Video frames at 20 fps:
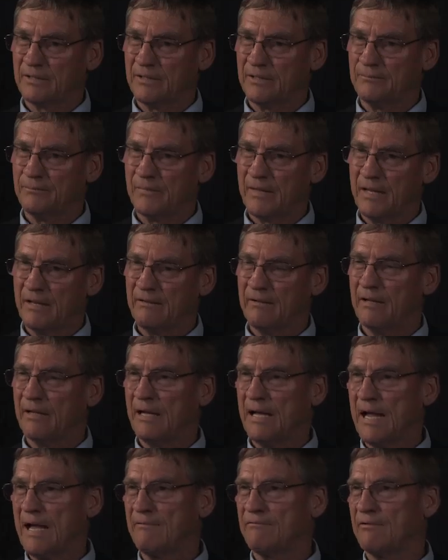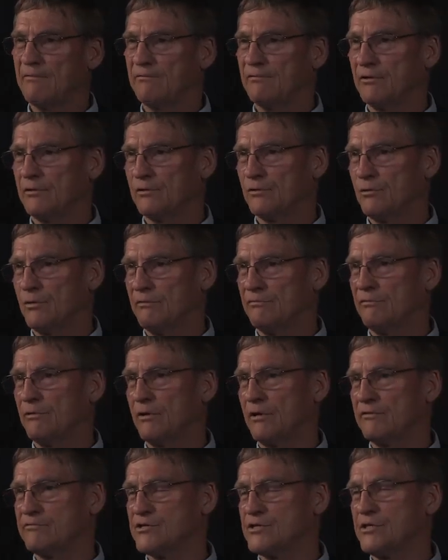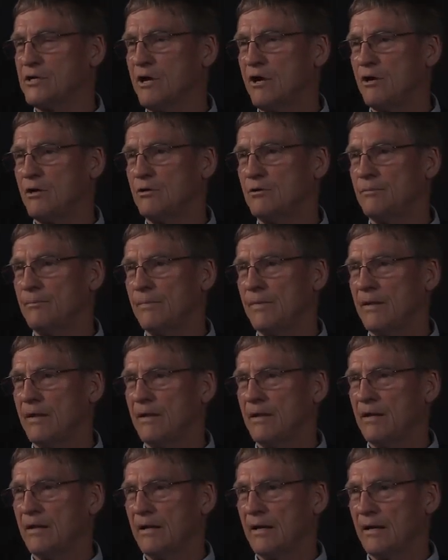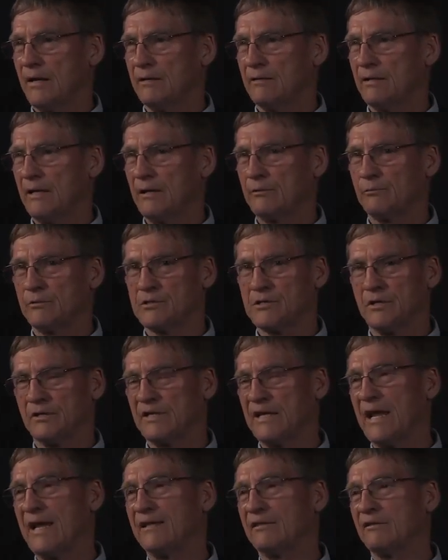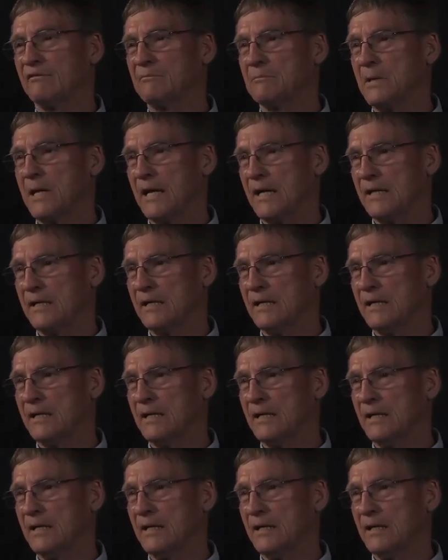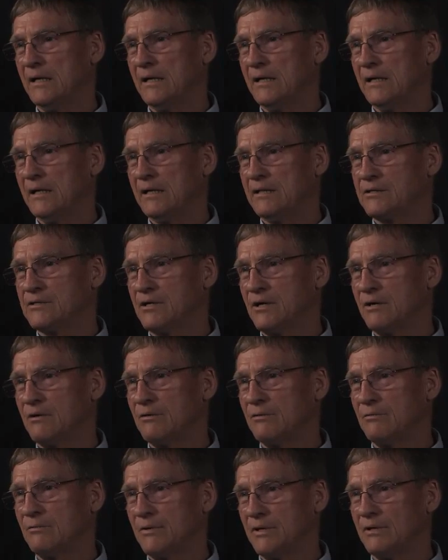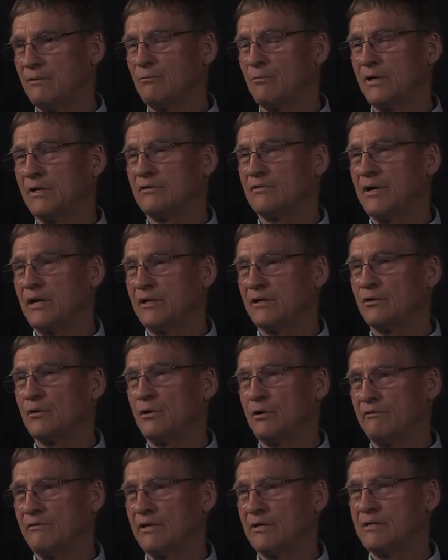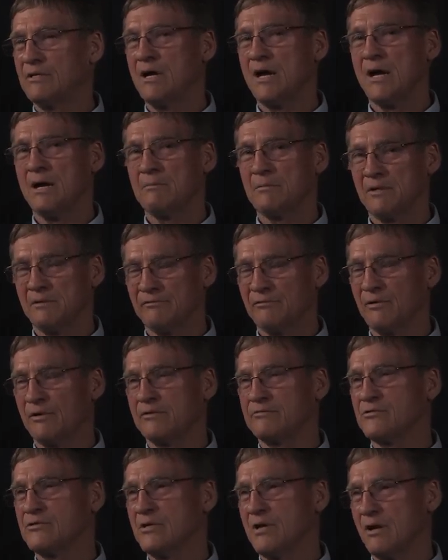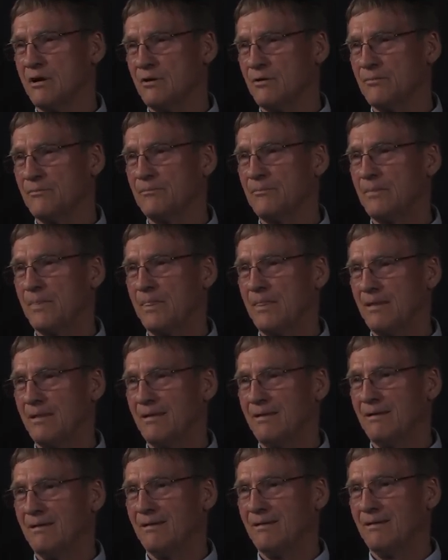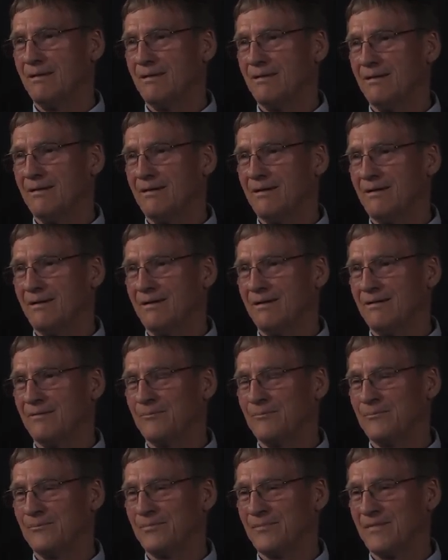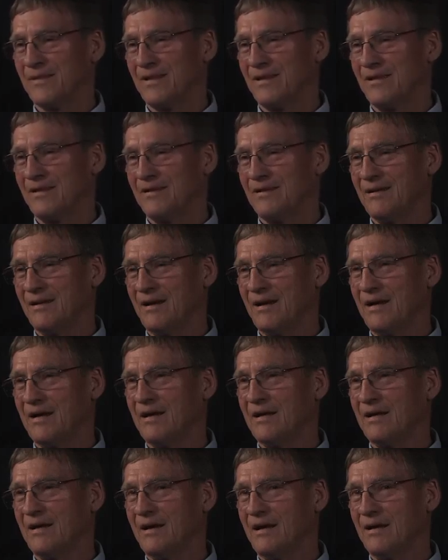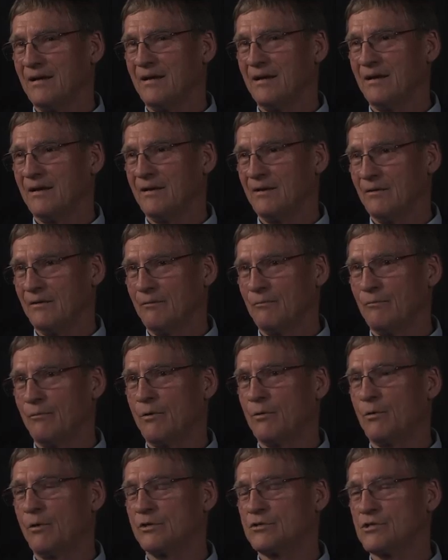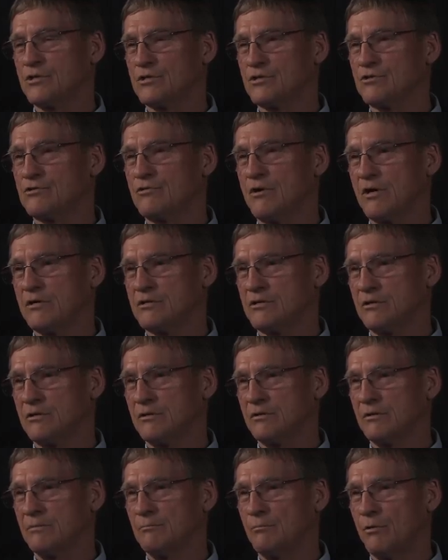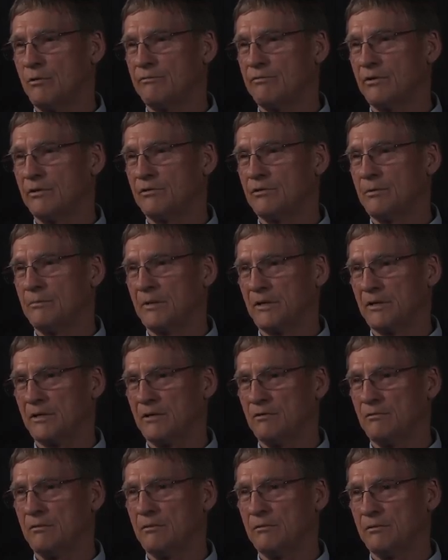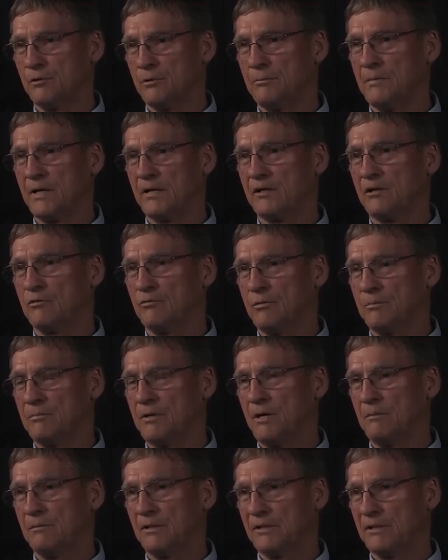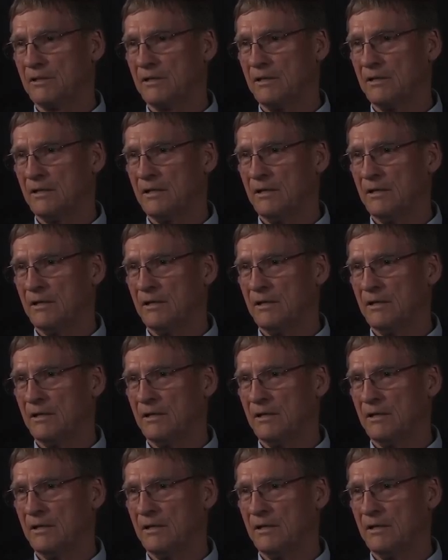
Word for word: uh, a half a foot to a foot of snow, and that was on the eighth of May. And so we, we trained to go to Vietnam in the foot of snow. and and I, uh, we were also structured more for the Dominican Dominican Republic.